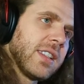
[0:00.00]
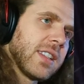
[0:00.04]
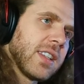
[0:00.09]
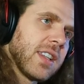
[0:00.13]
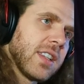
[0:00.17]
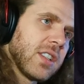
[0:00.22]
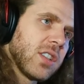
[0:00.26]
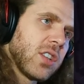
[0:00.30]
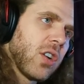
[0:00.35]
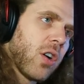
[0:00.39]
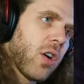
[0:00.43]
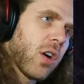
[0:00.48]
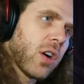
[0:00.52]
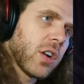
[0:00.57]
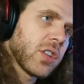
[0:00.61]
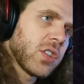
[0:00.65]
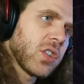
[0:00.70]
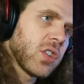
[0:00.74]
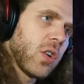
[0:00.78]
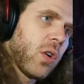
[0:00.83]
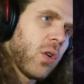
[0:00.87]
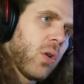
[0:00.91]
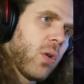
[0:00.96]
his dark
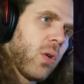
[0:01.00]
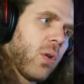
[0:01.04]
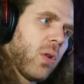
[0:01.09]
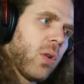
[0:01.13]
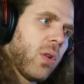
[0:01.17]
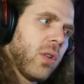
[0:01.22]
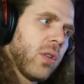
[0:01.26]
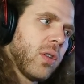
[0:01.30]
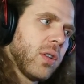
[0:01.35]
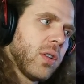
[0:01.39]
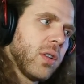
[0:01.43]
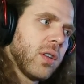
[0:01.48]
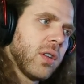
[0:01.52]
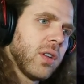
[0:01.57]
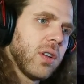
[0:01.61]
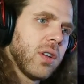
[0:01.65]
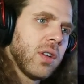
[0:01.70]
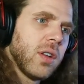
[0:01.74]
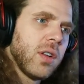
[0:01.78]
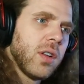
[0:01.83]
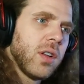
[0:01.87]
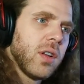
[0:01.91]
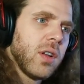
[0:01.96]
soul.
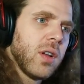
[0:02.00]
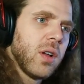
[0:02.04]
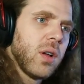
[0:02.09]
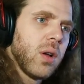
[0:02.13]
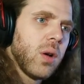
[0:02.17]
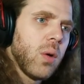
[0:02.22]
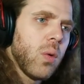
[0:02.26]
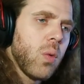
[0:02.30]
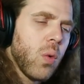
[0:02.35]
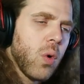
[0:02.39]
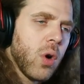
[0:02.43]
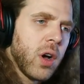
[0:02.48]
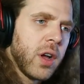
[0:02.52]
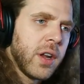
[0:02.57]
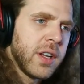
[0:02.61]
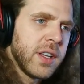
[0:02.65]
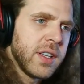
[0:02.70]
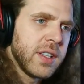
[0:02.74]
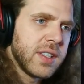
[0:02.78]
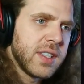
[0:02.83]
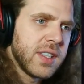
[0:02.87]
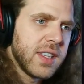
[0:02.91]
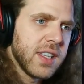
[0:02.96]
What
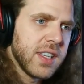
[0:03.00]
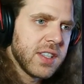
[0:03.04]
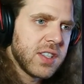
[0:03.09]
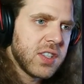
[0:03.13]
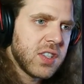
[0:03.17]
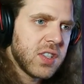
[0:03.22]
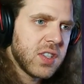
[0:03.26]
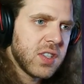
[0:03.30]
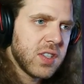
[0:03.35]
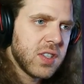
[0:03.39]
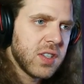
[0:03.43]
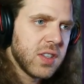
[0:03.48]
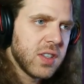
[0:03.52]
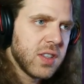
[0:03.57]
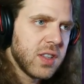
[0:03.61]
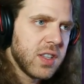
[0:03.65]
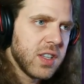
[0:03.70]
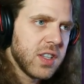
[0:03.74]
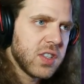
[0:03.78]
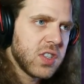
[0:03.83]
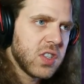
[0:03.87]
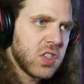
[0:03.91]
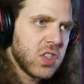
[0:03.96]
is this
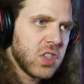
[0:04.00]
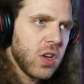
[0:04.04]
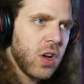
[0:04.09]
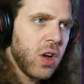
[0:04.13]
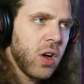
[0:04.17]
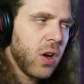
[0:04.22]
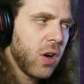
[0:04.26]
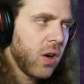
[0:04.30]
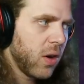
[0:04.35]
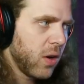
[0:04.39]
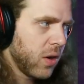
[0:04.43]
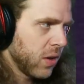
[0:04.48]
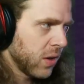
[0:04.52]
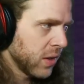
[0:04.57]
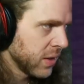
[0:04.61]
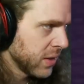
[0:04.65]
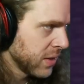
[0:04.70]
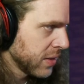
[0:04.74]
song?